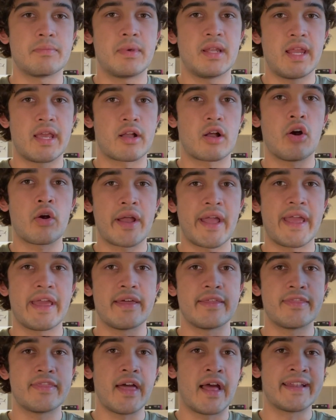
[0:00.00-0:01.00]
and be like,
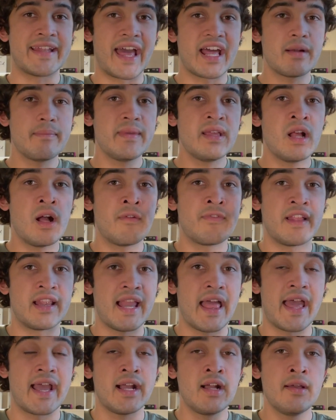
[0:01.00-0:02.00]
okay, anatomy of the
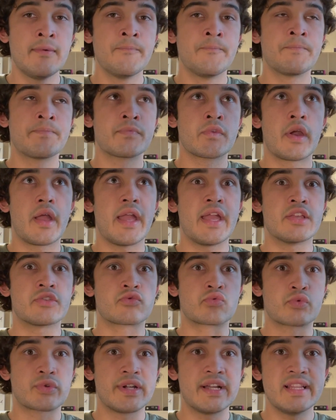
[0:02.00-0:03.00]
leg
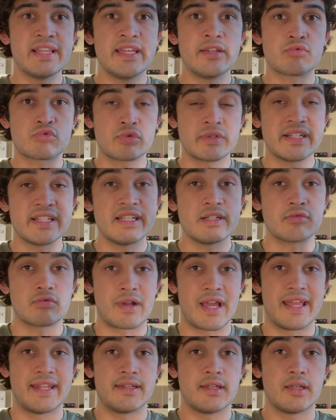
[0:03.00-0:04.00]
is really, really
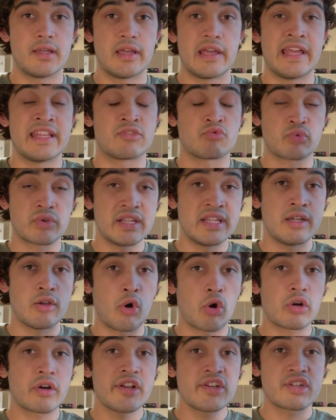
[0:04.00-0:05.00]
red. It's really
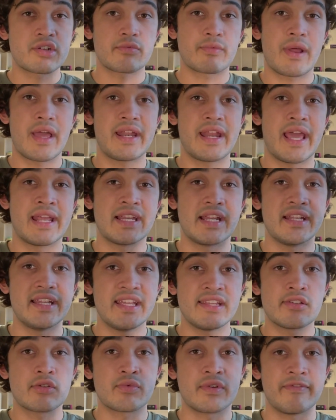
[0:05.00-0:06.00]
orange and red, and I
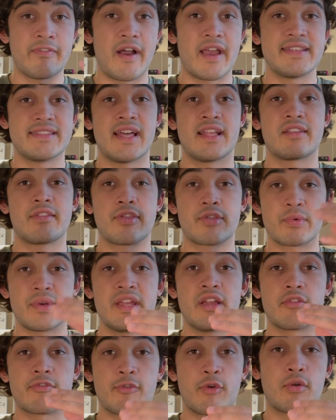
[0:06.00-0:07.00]
need to revise that
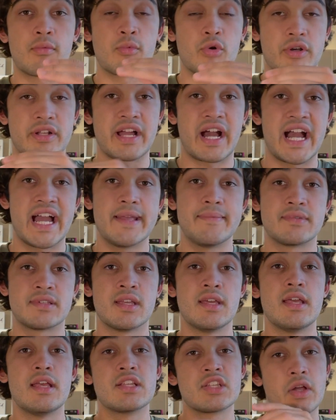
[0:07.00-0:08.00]
3 or 4 more times.
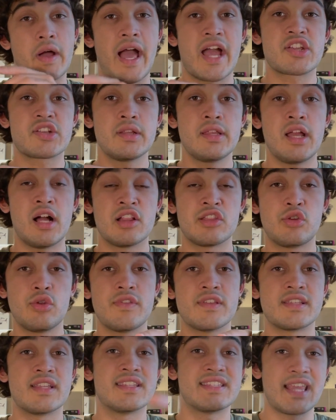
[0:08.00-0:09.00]
So actually, I'll do
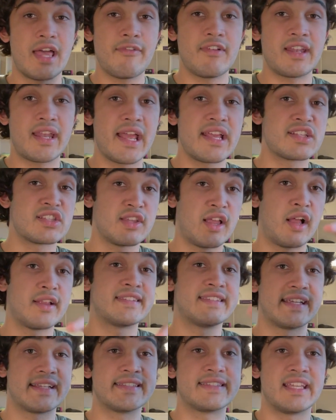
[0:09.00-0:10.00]
this in 7 days, not
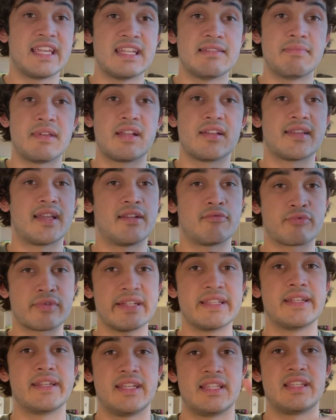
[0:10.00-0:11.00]
16, because I
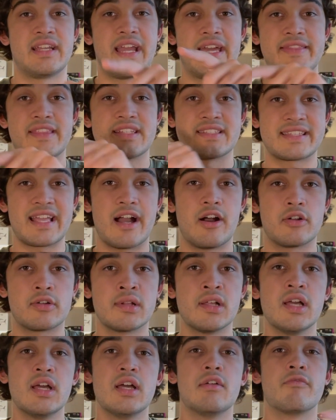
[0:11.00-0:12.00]
really need to get this down.
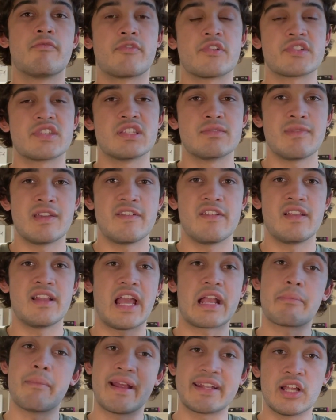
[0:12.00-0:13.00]
Versus maybe
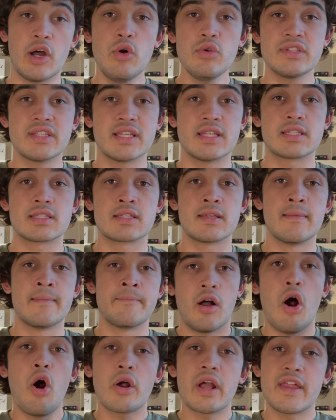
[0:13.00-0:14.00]
like mitosis.
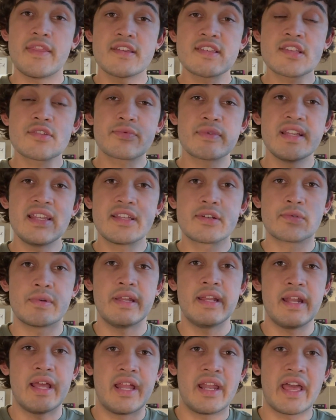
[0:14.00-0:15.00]
Okay, this is really
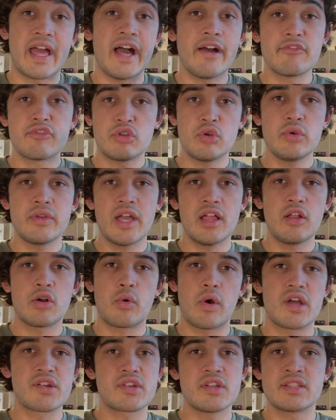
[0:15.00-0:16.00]
green and I have 2 yellow
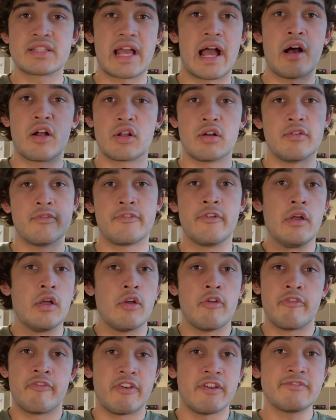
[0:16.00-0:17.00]
questions out of
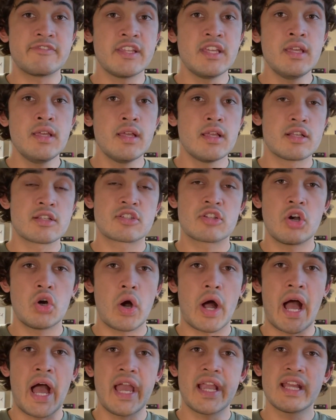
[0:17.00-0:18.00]
50.
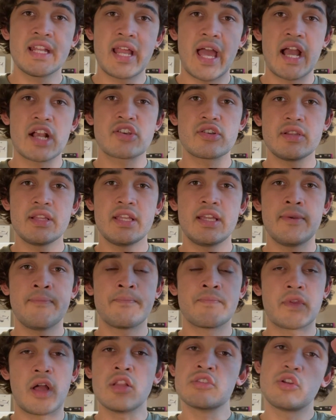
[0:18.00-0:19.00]
So I can
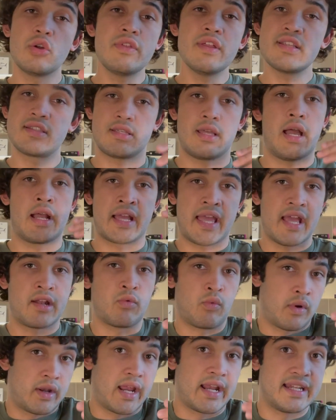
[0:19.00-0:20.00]
actually, I'll do this
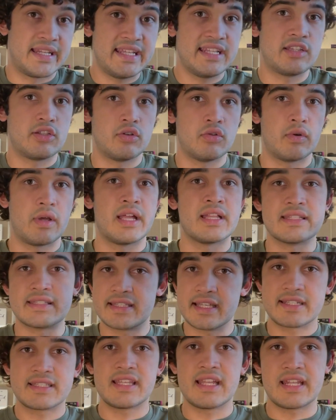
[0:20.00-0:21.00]
again when I need to in
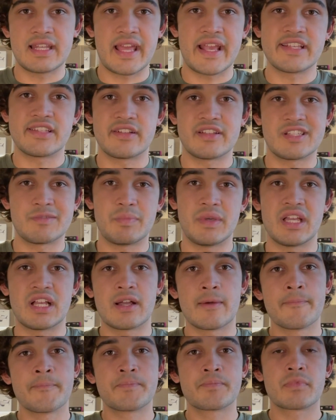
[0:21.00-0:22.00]
16 days, so to
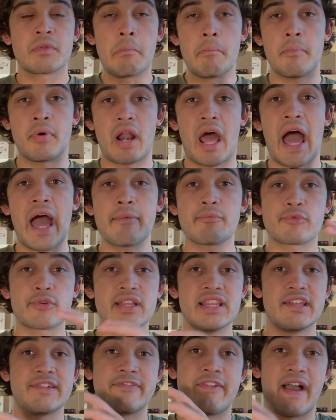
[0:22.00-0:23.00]
speak. But I'm
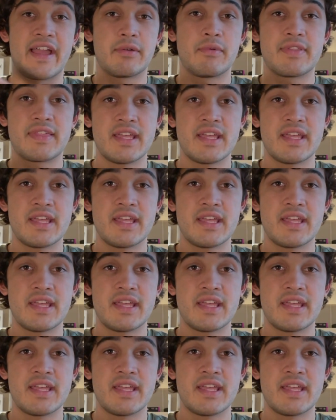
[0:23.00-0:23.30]
really fine with